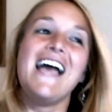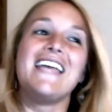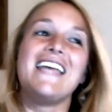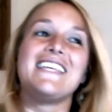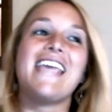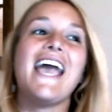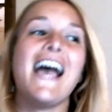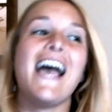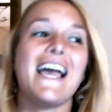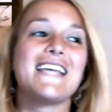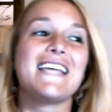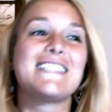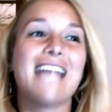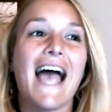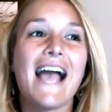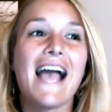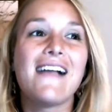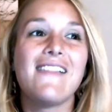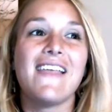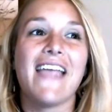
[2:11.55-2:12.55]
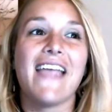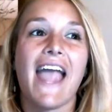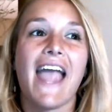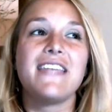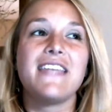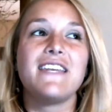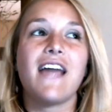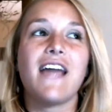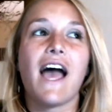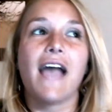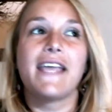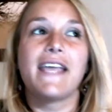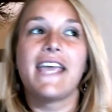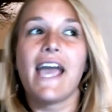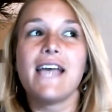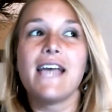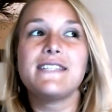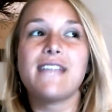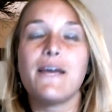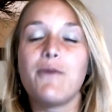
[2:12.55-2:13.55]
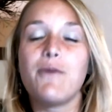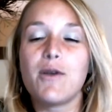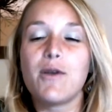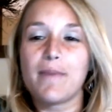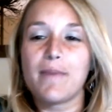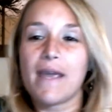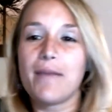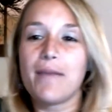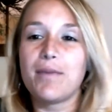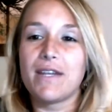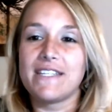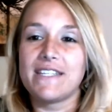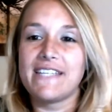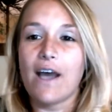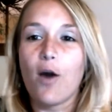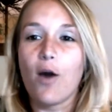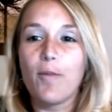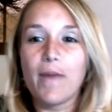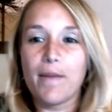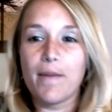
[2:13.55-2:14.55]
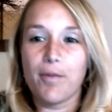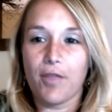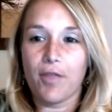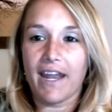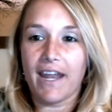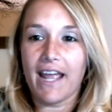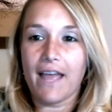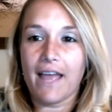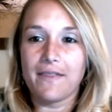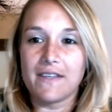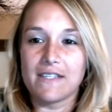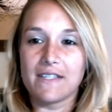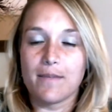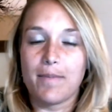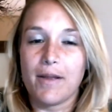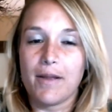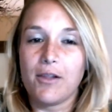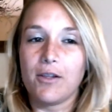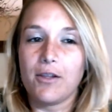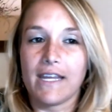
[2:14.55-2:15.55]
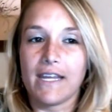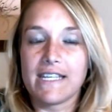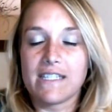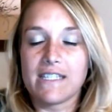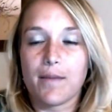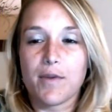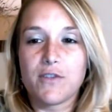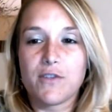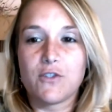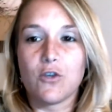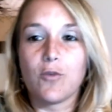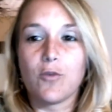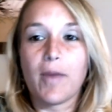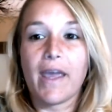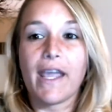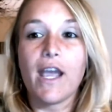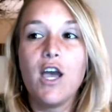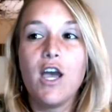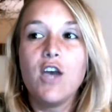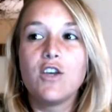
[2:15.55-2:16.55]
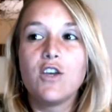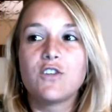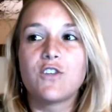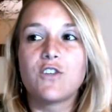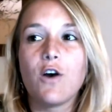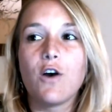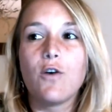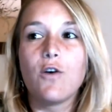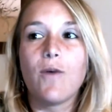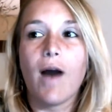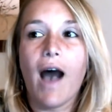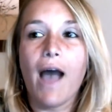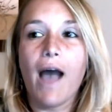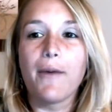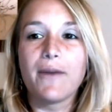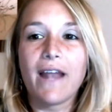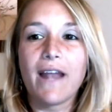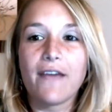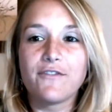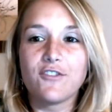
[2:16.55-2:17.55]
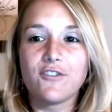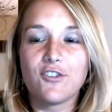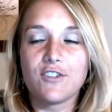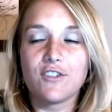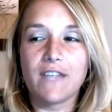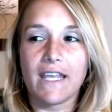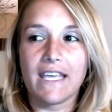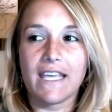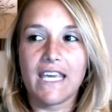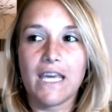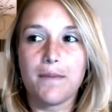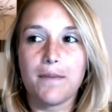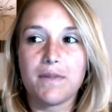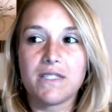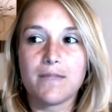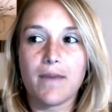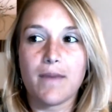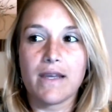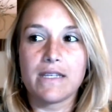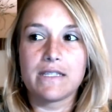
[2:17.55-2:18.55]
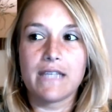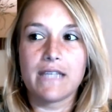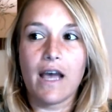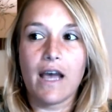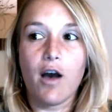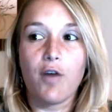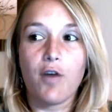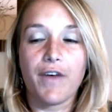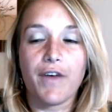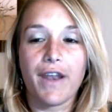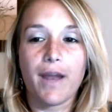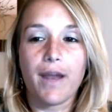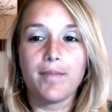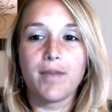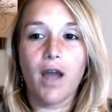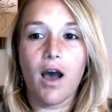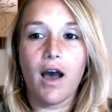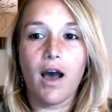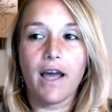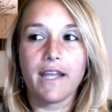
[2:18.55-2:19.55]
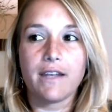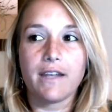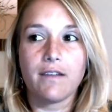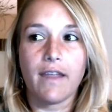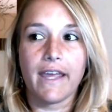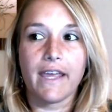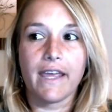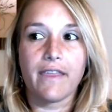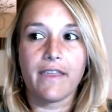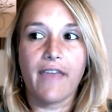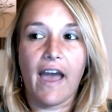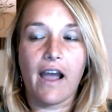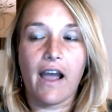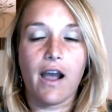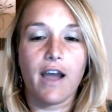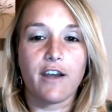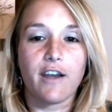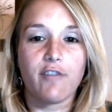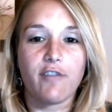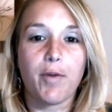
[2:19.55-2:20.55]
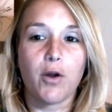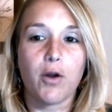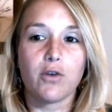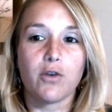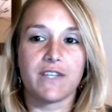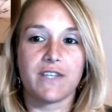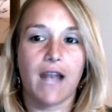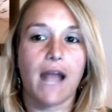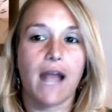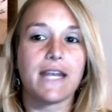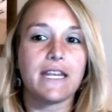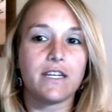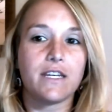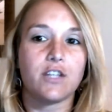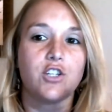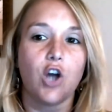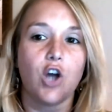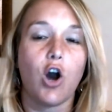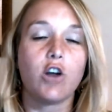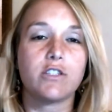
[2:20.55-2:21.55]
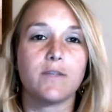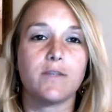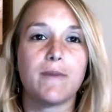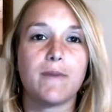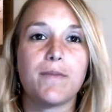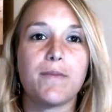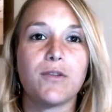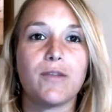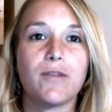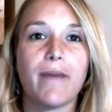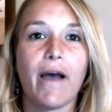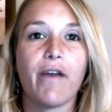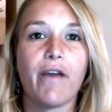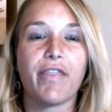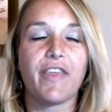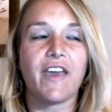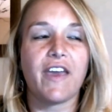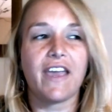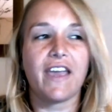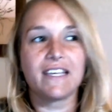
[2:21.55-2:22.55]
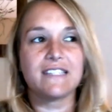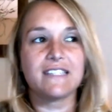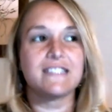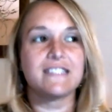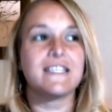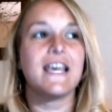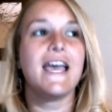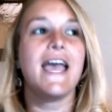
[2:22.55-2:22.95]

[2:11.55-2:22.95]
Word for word: Yeah, exactly. And I guess I wouldn't be able to tell people that I had these abilities, I'm assuming. So I would have to just like keep it to myself. And I'm not like that kind of person. I need to talk to people about things.